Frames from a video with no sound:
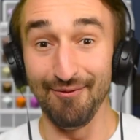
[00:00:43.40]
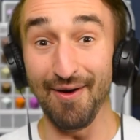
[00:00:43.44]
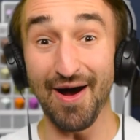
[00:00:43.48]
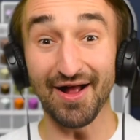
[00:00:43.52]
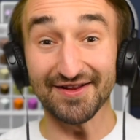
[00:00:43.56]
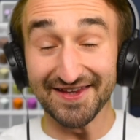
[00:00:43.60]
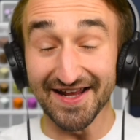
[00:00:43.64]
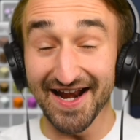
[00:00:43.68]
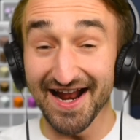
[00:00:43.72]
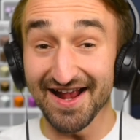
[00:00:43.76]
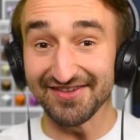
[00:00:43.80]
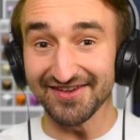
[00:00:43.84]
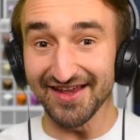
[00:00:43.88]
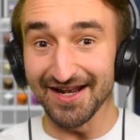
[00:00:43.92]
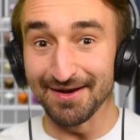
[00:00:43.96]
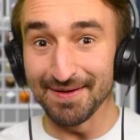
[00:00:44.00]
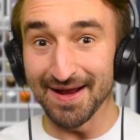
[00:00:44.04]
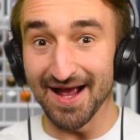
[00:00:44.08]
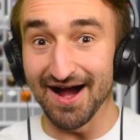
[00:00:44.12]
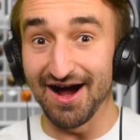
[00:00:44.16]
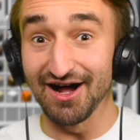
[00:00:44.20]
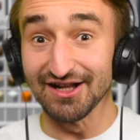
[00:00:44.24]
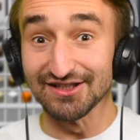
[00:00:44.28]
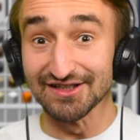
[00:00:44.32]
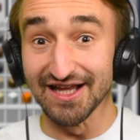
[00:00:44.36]
Well, today's gonna
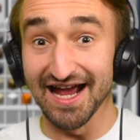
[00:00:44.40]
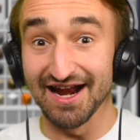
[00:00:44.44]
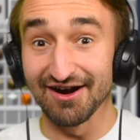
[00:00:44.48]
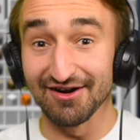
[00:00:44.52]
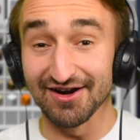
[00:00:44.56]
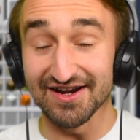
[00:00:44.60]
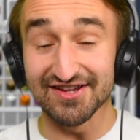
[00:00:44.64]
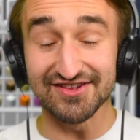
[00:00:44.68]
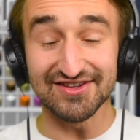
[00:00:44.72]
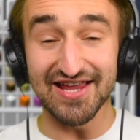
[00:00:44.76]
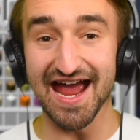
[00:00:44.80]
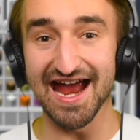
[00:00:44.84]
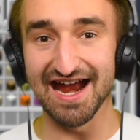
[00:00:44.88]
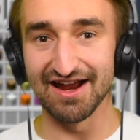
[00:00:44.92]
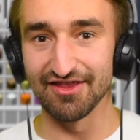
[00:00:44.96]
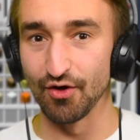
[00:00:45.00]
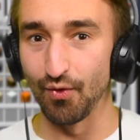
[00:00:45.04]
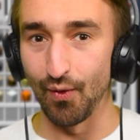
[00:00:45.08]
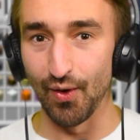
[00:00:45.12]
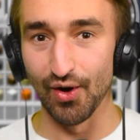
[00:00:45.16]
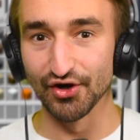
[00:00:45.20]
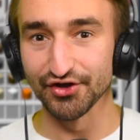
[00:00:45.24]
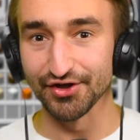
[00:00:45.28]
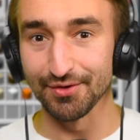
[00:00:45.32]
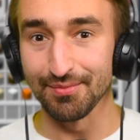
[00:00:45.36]
be a hilarious day in
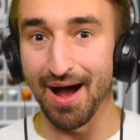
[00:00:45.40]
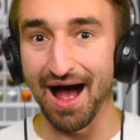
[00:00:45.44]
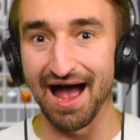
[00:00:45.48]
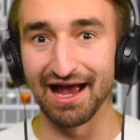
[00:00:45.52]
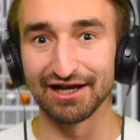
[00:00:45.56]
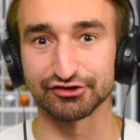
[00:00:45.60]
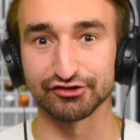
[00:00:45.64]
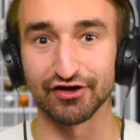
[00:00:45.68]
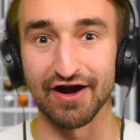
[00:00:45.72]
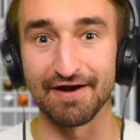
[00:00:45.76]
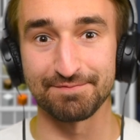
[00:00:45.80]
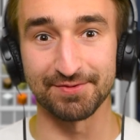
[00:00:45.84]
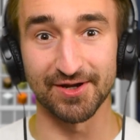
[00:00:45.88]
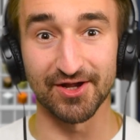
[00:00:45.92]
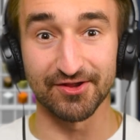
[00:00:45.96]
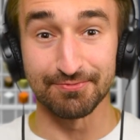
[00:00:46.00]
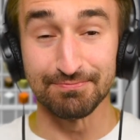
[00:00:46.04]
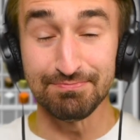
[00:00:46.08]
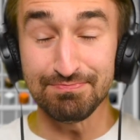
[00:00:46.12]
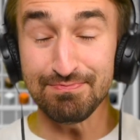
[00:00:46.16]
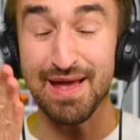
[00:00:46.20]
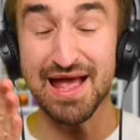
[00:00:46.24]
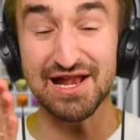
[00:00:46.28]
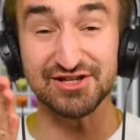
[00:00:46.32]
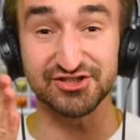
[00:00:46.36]
the world of Minecraft because
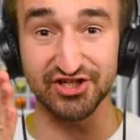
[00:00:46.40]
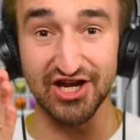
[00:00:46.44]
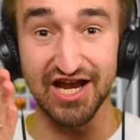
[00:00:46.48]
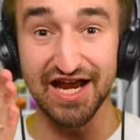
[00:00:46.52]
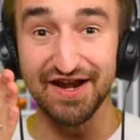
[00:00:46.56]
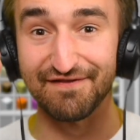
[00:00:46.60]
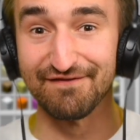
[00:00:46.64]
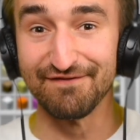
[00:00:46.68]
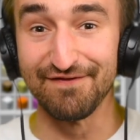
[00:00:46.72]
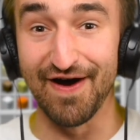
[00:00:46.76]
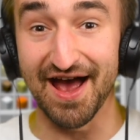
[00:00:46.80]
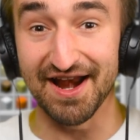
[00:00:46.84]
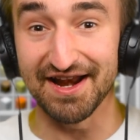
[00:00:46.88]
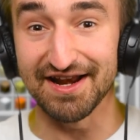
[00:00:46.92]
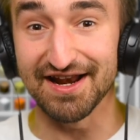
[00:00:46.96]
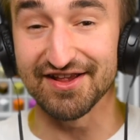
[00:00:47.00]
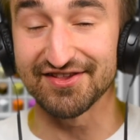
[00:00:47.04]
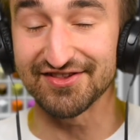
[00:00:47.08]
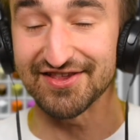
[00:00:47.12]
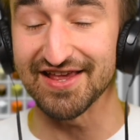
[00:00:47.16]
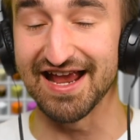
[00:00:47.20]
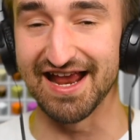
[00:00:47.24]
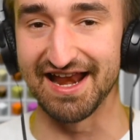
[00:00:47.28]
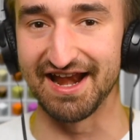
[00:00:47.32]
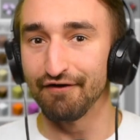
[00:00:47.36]
Mitch invited
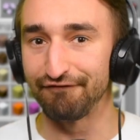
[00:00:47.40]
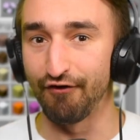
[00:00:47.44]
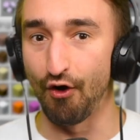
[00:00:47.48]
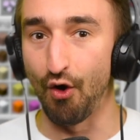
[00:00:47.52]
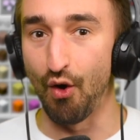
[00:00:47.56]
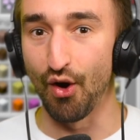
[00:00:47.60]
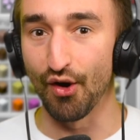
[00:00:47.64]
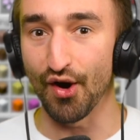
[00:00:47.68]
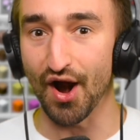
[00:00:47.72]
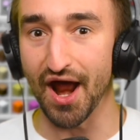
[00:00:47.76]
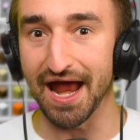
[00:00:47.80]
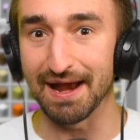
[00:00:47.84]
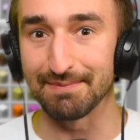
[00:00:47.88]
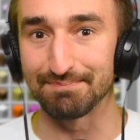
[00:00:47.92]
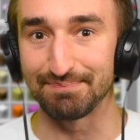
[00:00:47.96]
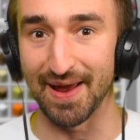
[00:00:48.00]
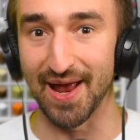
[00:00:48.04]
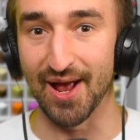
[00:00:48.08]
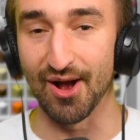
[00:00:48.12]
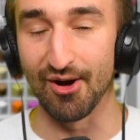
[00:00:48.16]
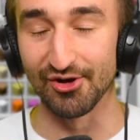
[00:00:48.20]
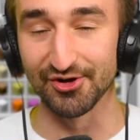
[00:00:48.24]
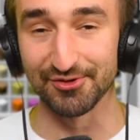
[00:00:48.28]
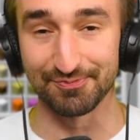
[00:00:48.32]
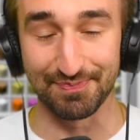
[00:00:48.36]
us in for a
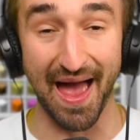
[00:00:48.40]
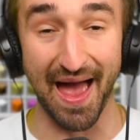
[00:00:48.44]
build